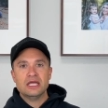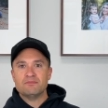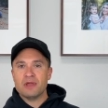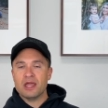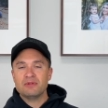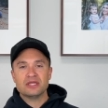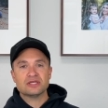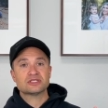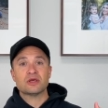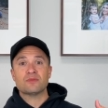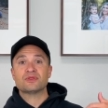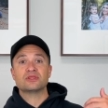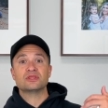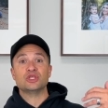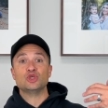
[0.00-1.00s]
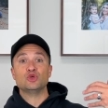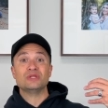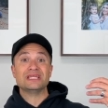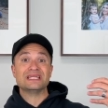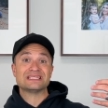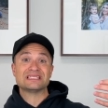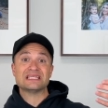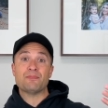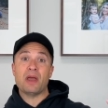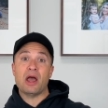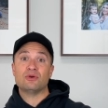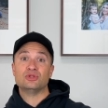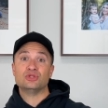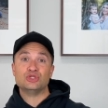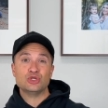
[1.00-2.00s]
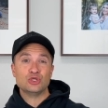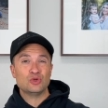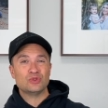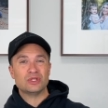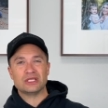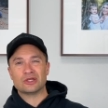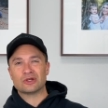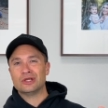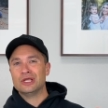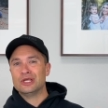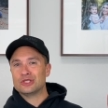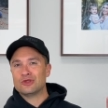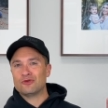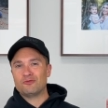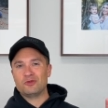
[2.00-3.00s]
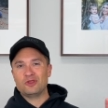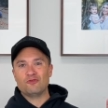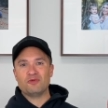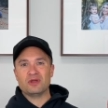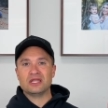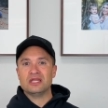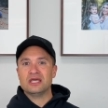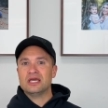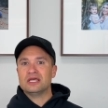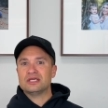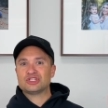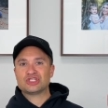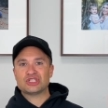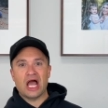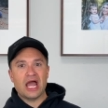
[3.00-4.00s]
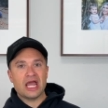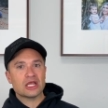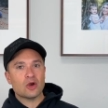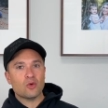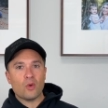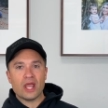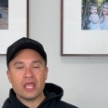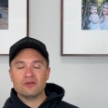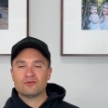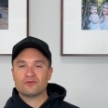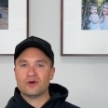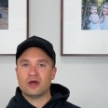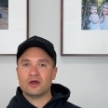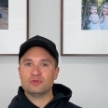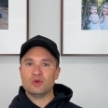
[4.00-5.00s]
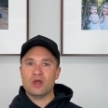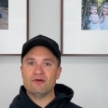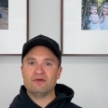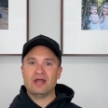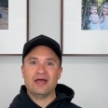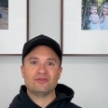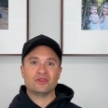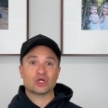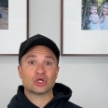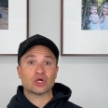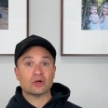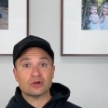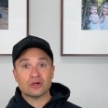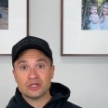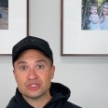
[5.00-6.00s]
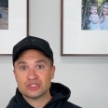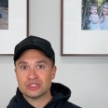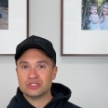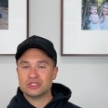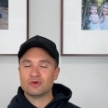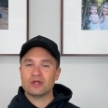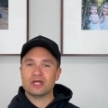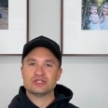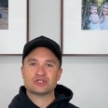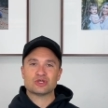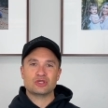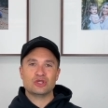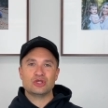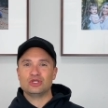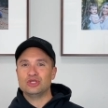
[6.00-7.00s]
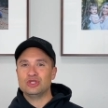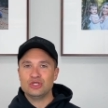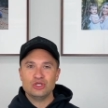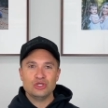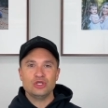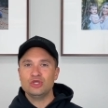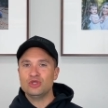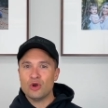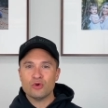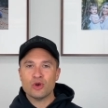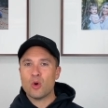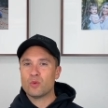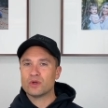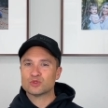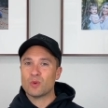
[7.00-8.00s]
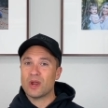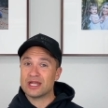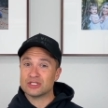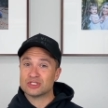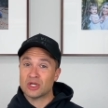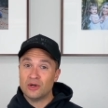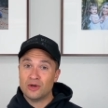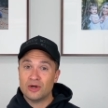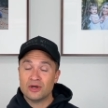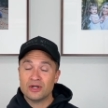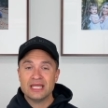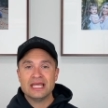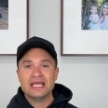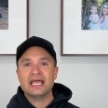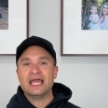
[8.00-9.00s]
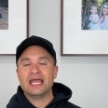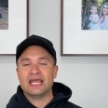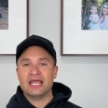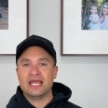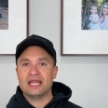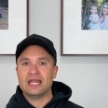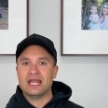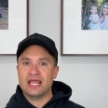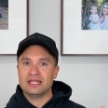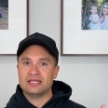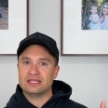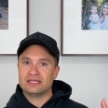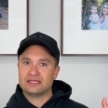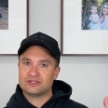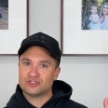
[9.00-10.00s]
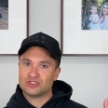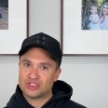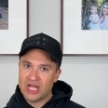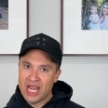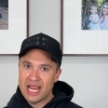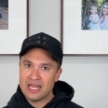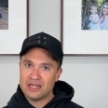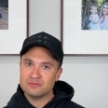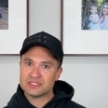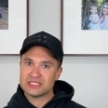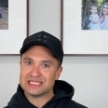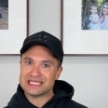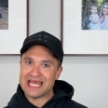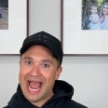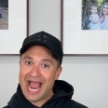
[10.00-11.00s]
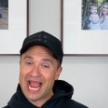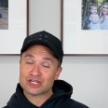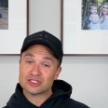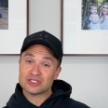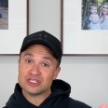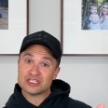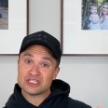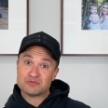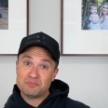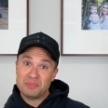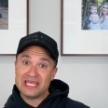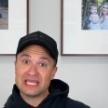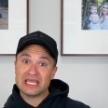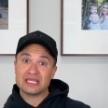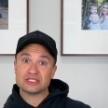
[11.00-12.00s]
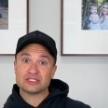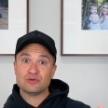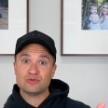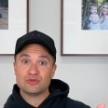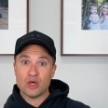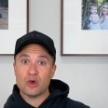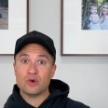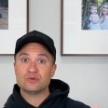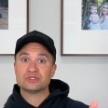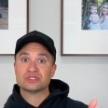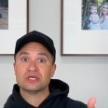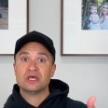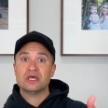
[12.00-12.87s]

maybe it's something that you need to step out and do that you've been shying away from, you haven't had the courage to do it, and so you don't know which way to turn. And James is actually speaking to those